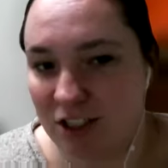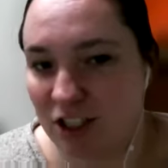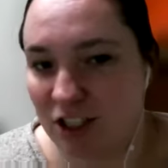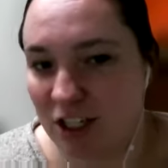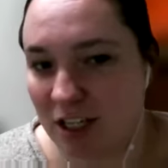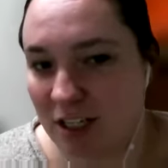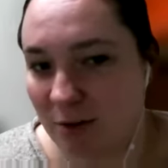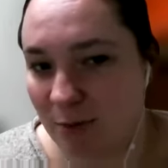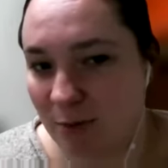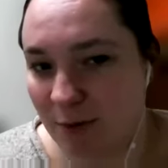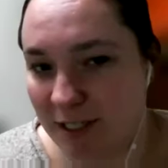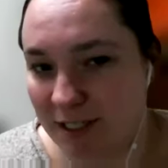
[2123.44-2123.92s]
the
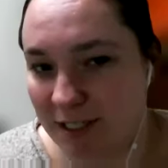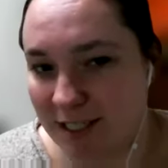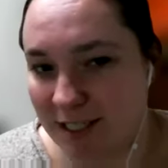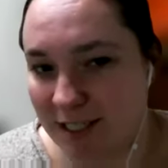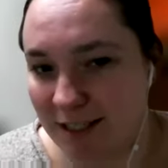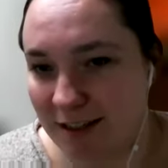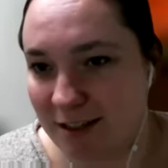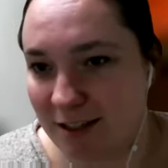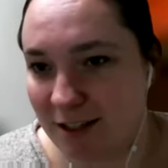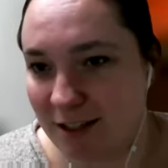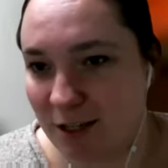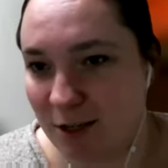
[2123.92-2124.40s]
January
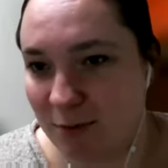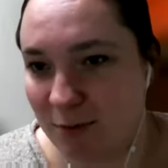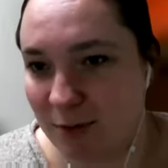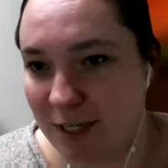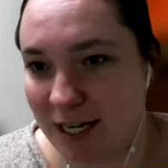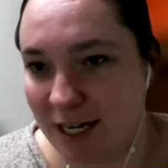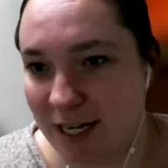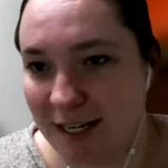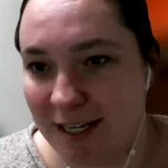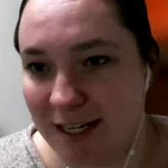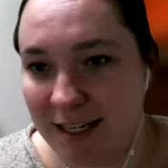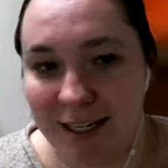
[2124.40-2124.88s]
10th
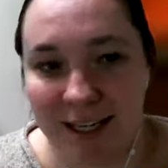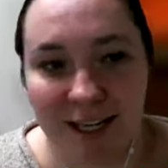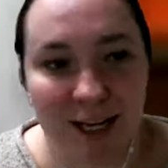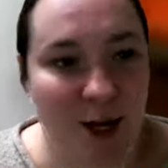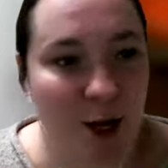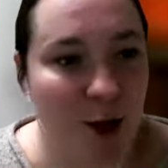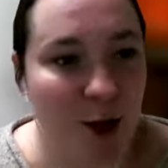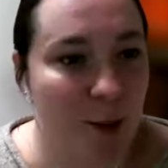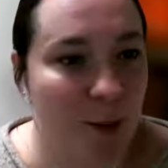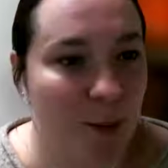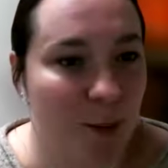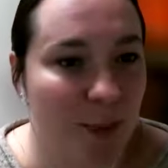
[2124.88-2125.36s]
Q&A,
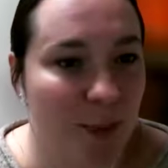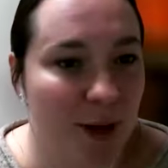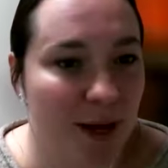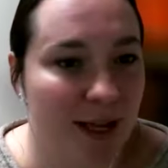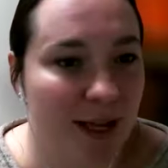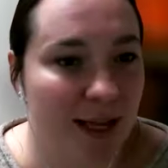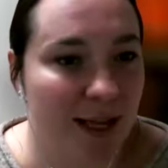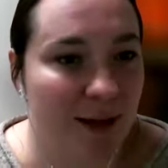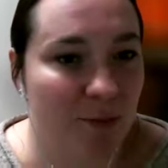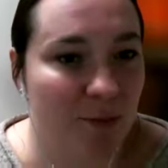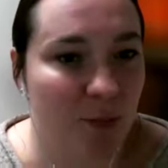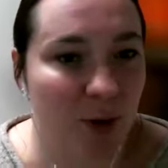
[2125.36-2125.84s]

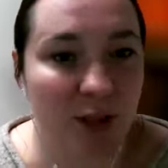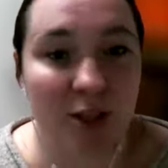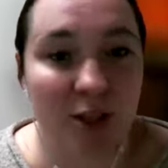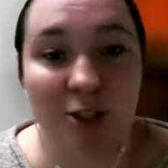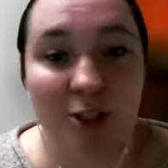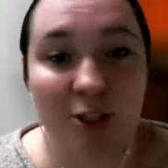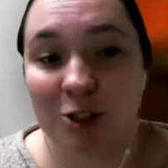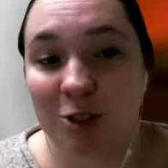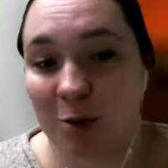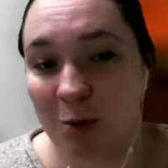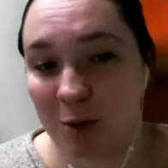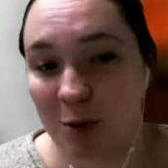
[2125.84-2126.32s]
but the
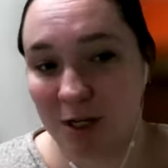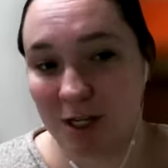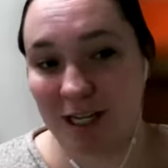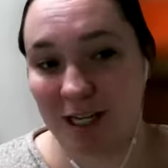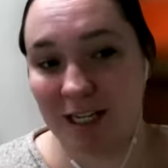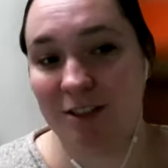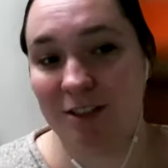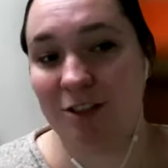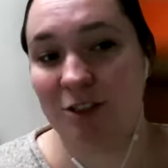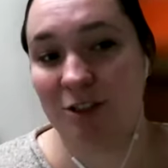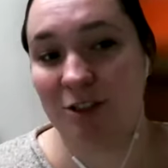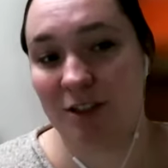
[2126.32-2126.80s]
short
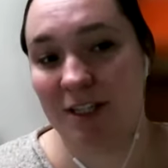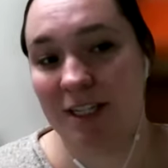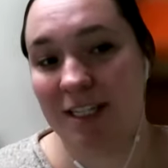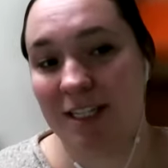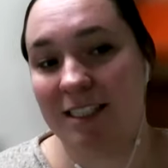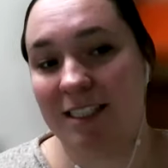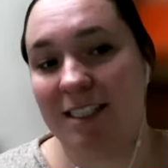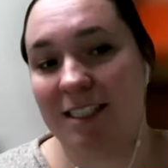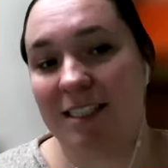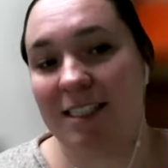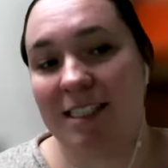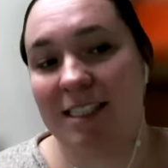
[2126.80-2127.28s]
answer
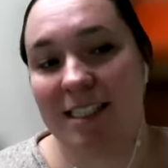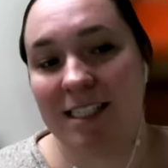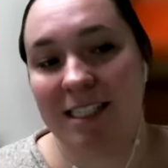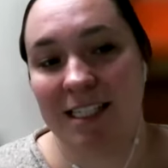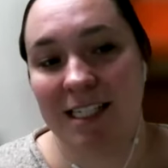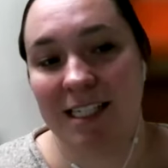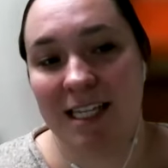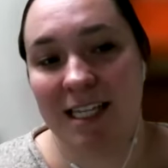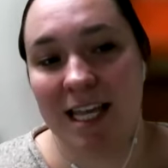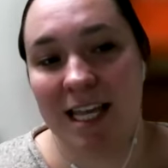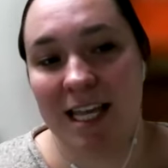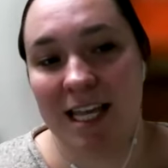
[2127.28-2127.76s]
is
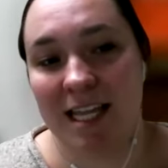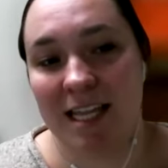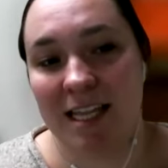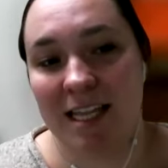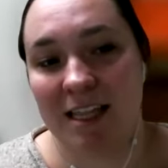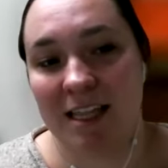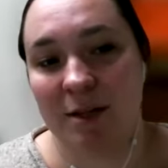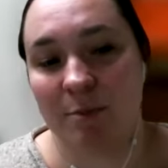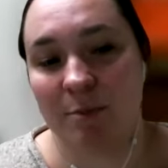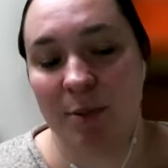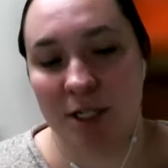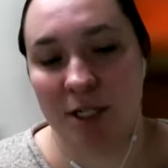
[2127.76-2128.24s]

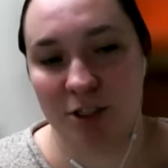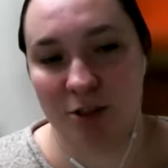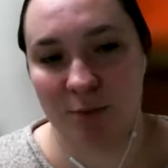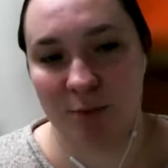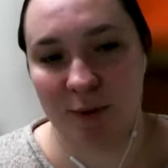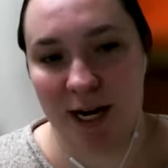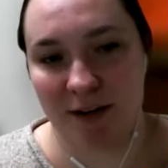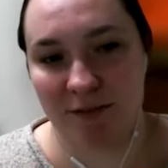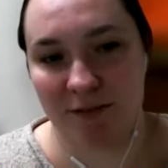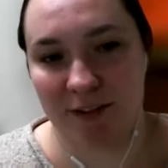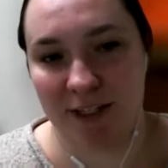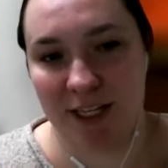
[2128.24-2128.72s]
the budget
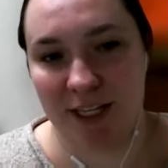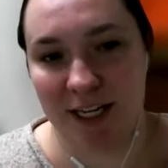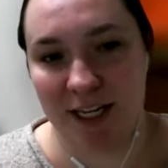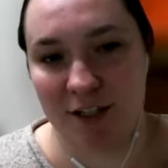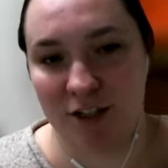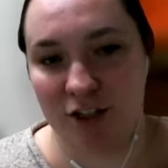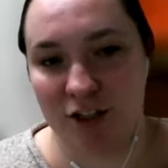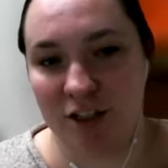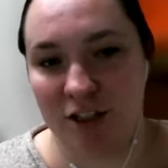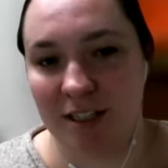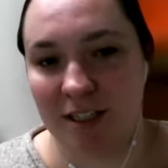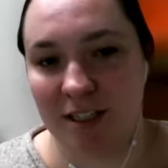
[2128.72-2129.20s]

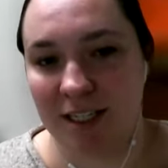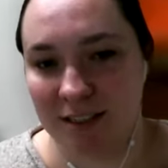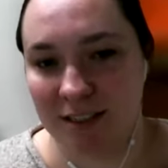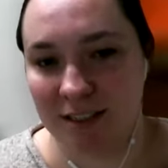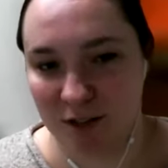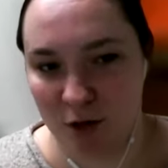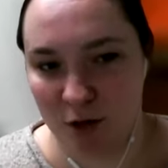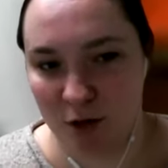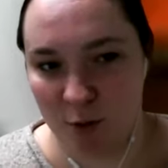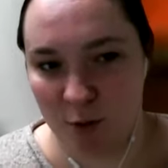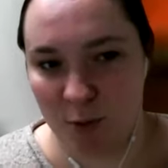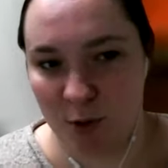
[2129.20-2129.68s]
ratification is
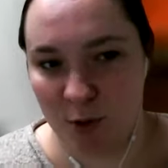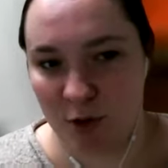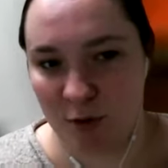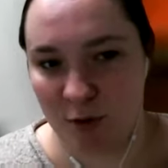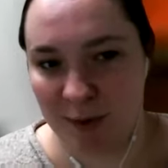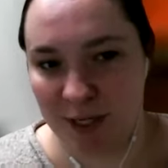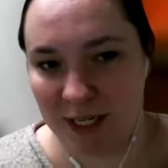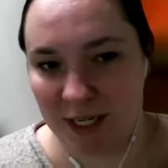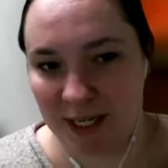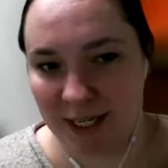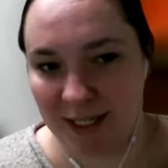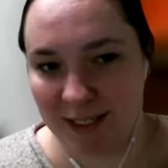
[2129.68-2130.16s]
a homeowner
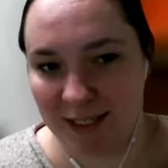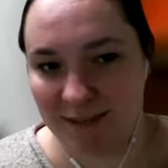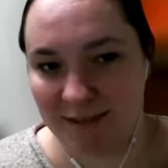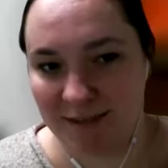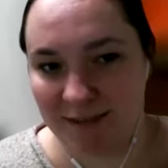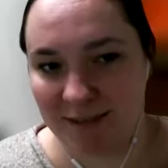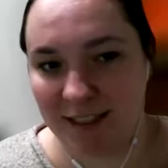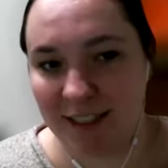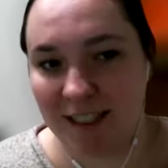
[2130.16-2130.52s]
meeting.